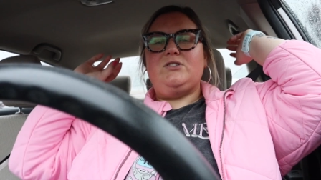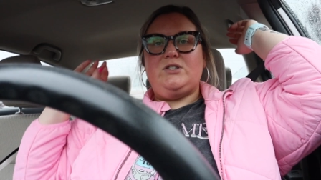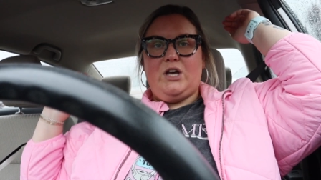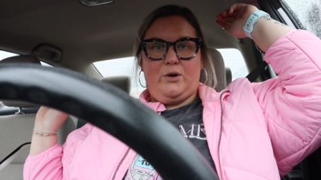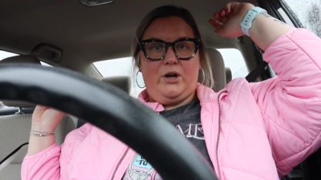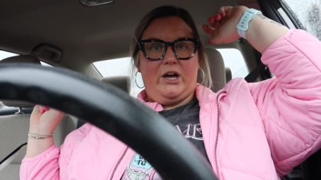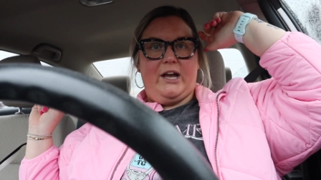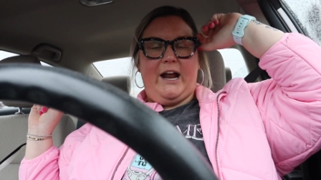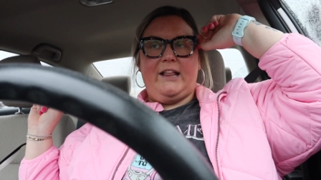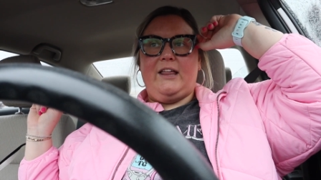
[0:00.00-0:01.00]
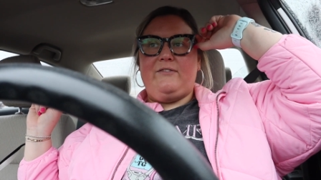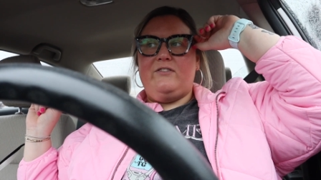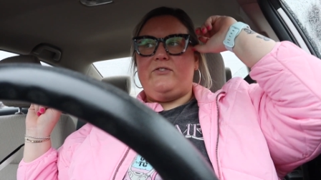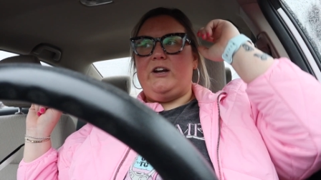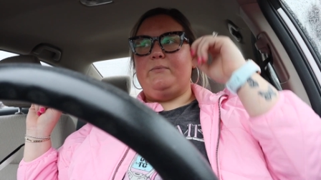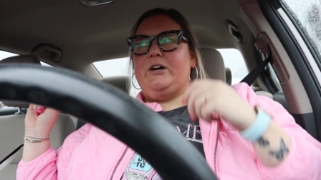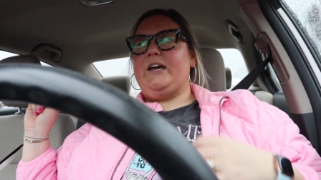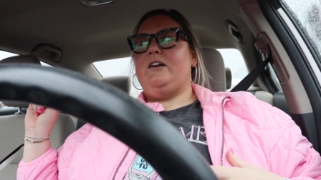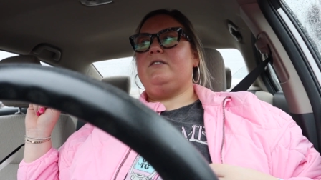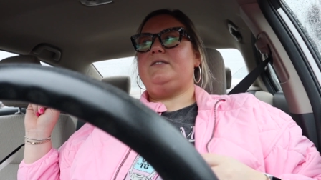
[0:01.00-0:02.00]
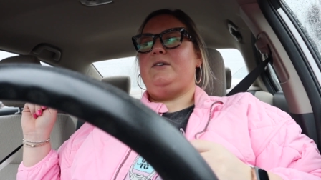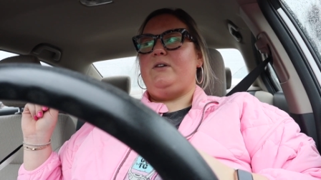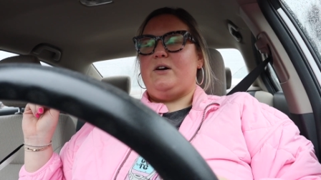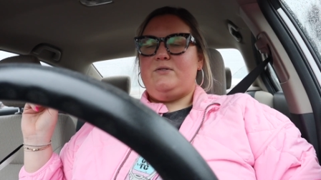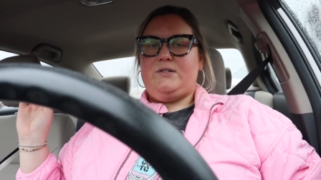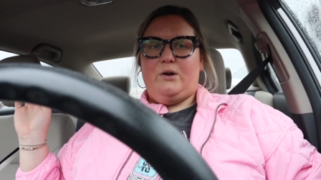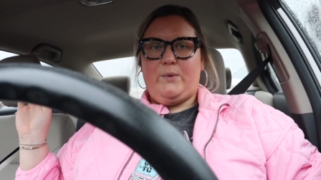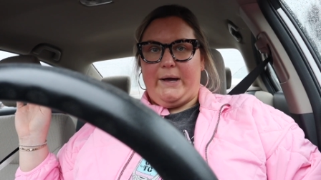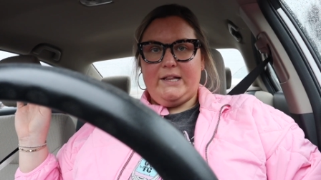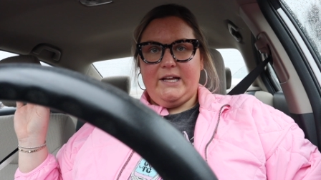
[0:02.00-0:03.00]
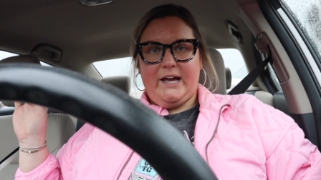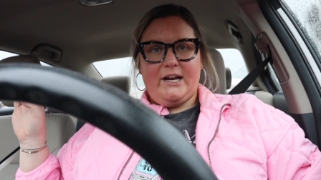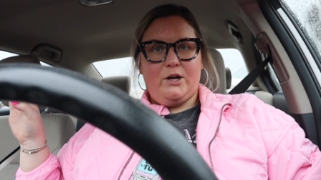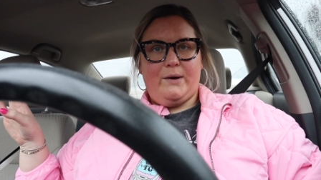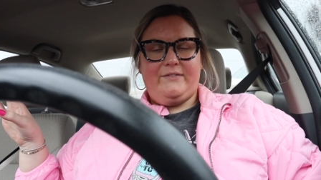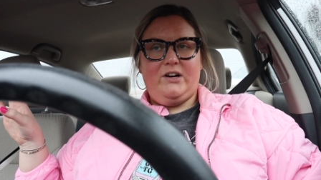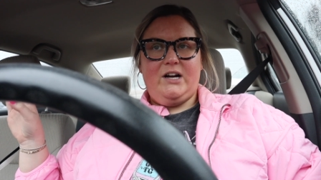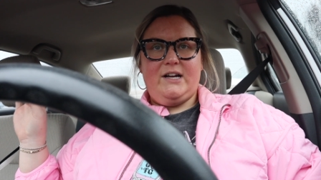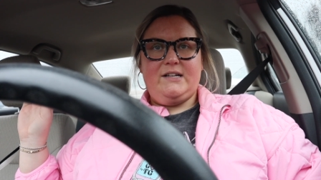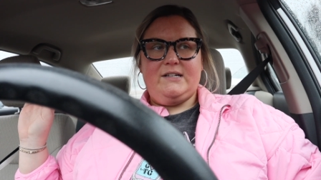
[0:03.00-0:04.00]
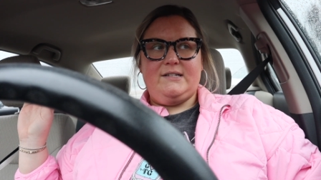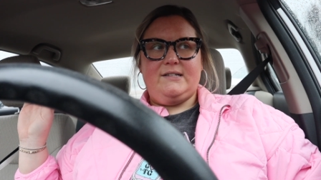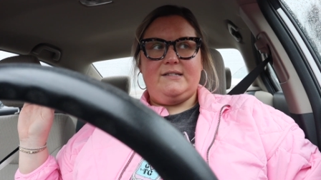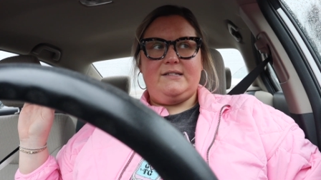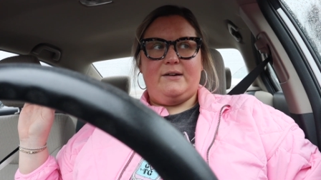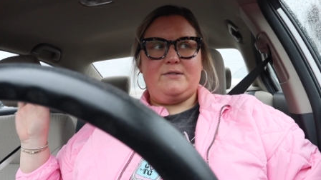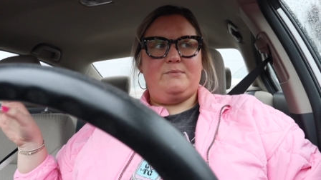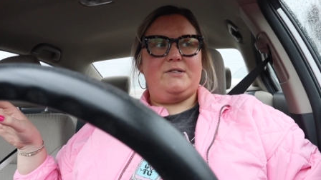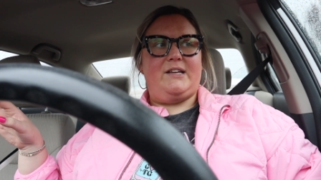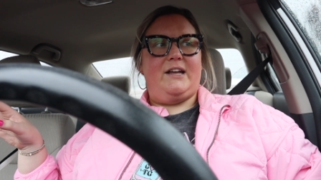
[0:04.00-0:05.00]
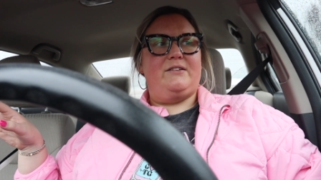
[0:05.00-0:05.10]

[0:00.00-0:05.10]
So good. I love a Freida book. It also goes so quickly and whoever is, I almost said